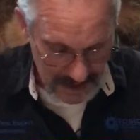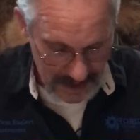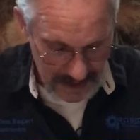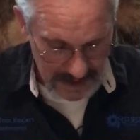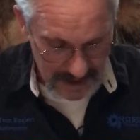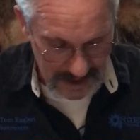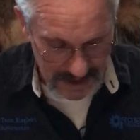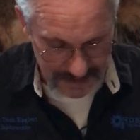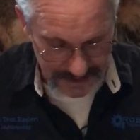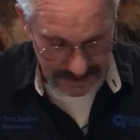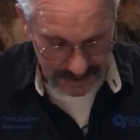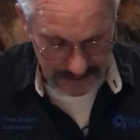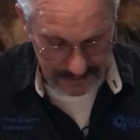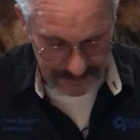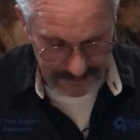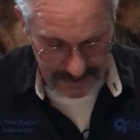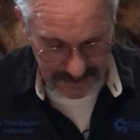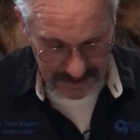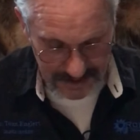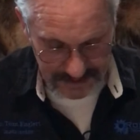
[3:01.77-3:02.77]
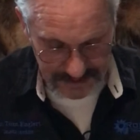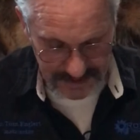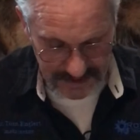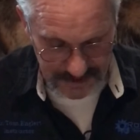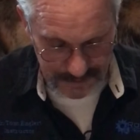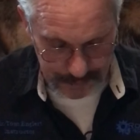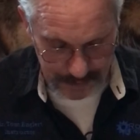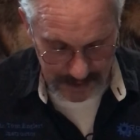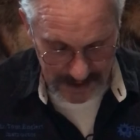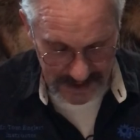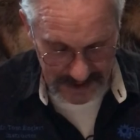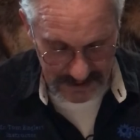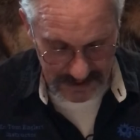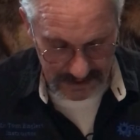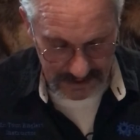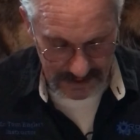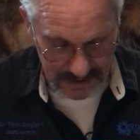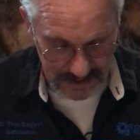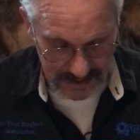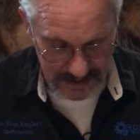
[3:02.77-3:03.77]
The other thing is explain
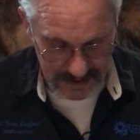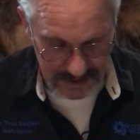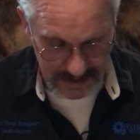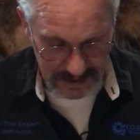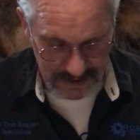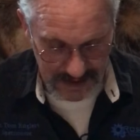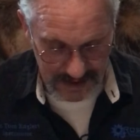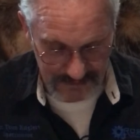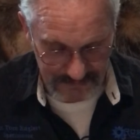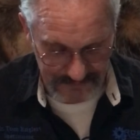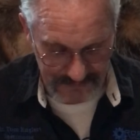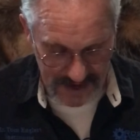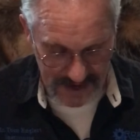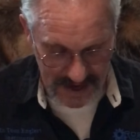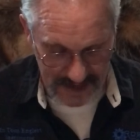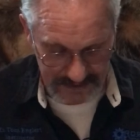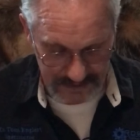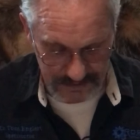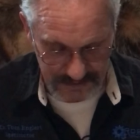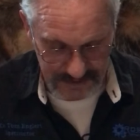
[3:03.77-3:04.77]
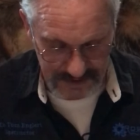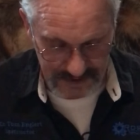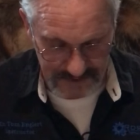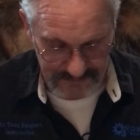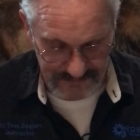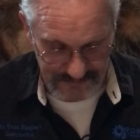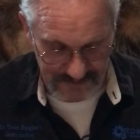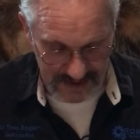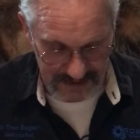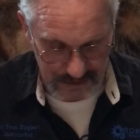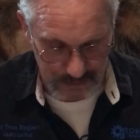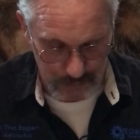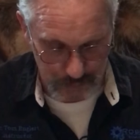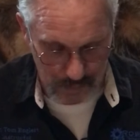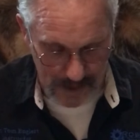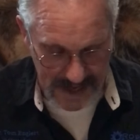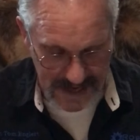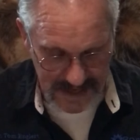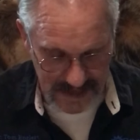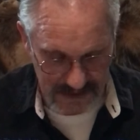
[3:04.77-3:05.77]
the factors that affect the
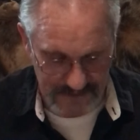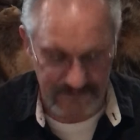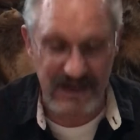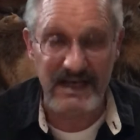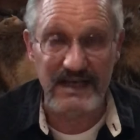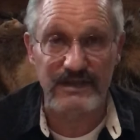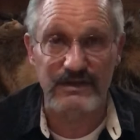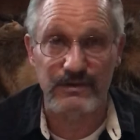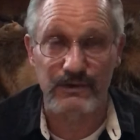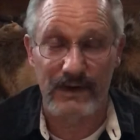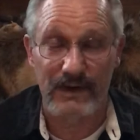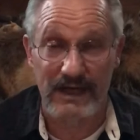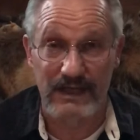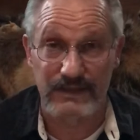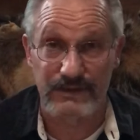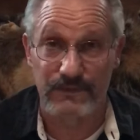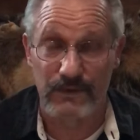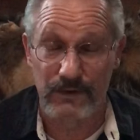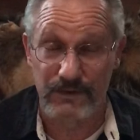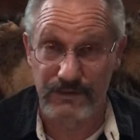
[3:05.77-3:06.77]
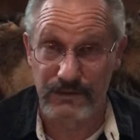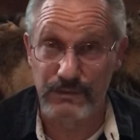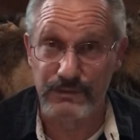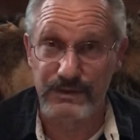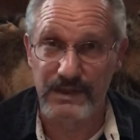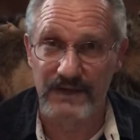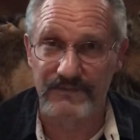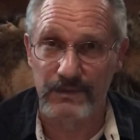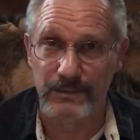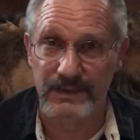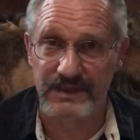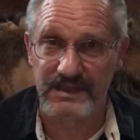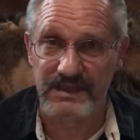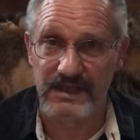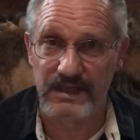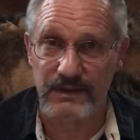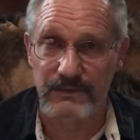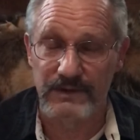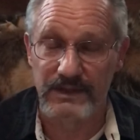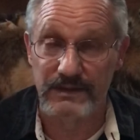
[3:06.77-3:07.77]
rate of heat transfer through different
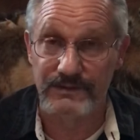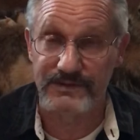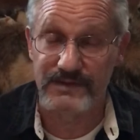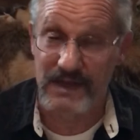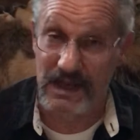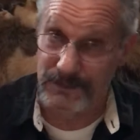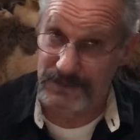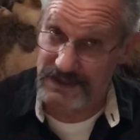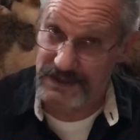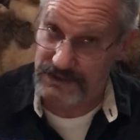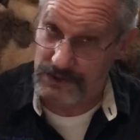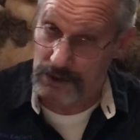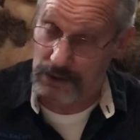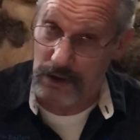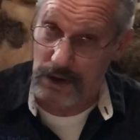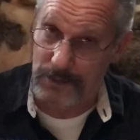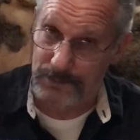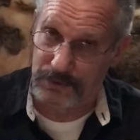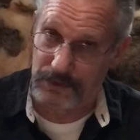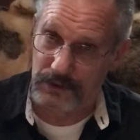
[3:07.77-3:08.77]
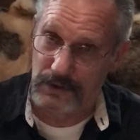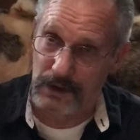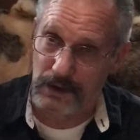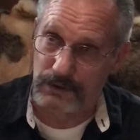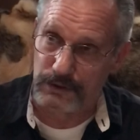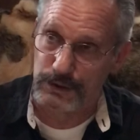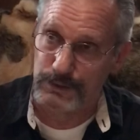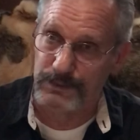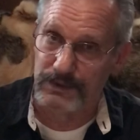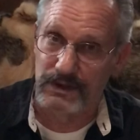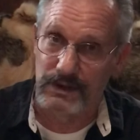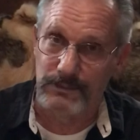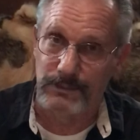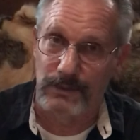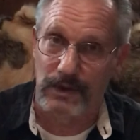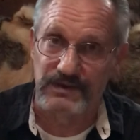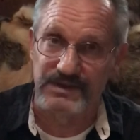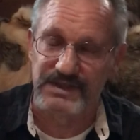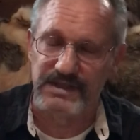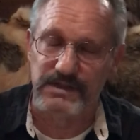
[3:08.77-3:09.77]
materials. That means our copper and our aluminum,
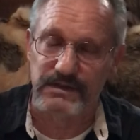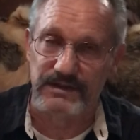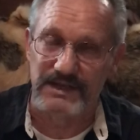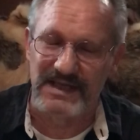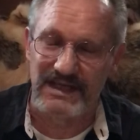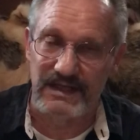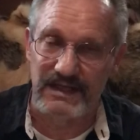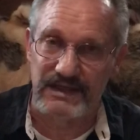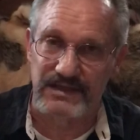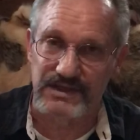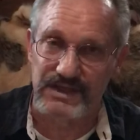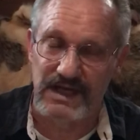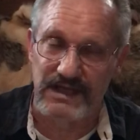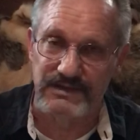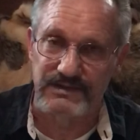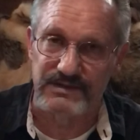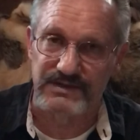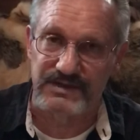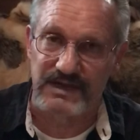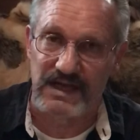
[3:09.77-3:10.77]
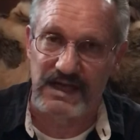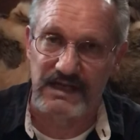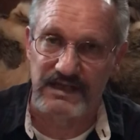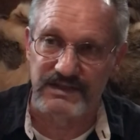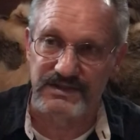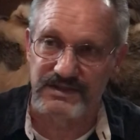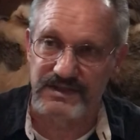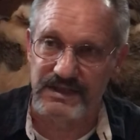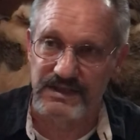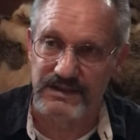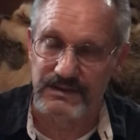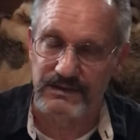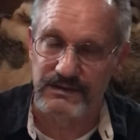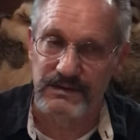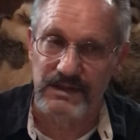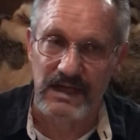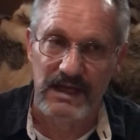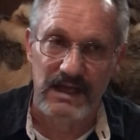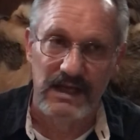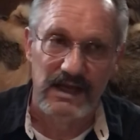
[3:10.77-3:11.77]
our steel heat exchanger, stainless
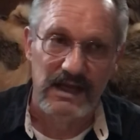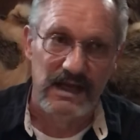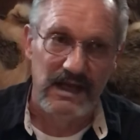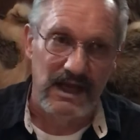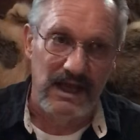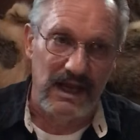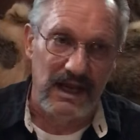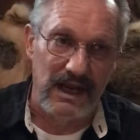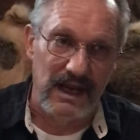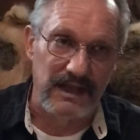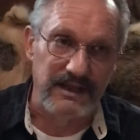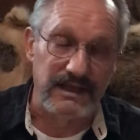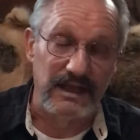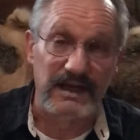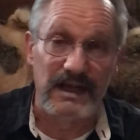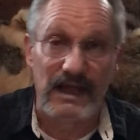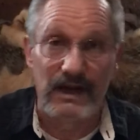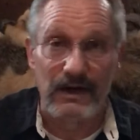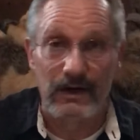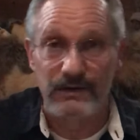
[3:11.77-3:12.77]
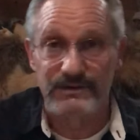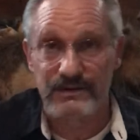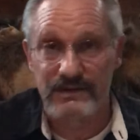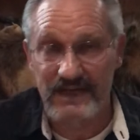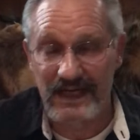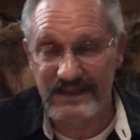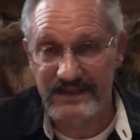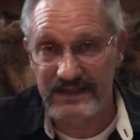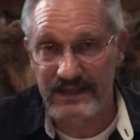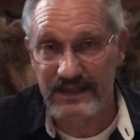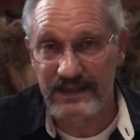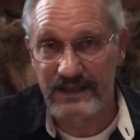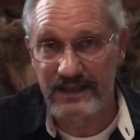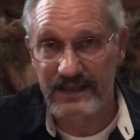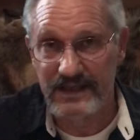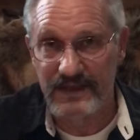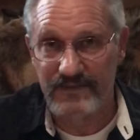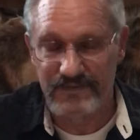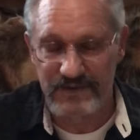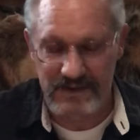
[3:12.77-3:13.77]
steel, and then that also gets into the
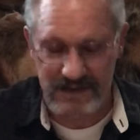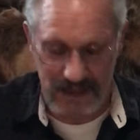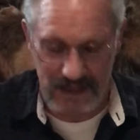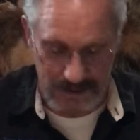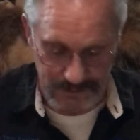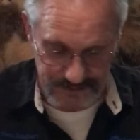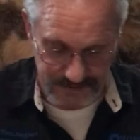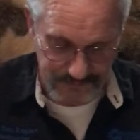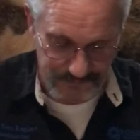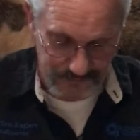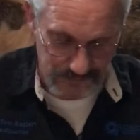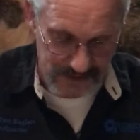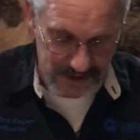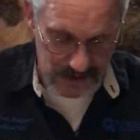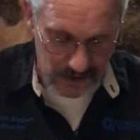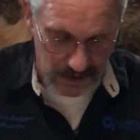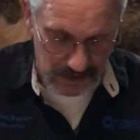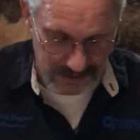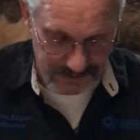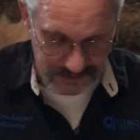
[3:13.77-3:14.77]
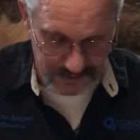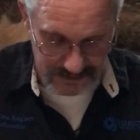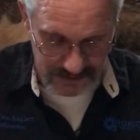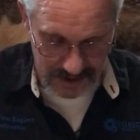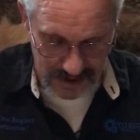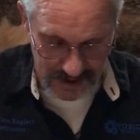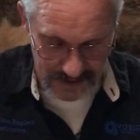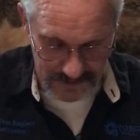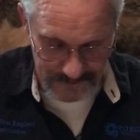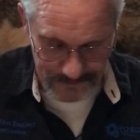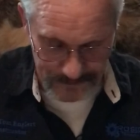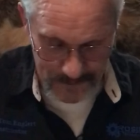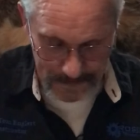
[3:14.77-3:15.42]
different types of freons, okay?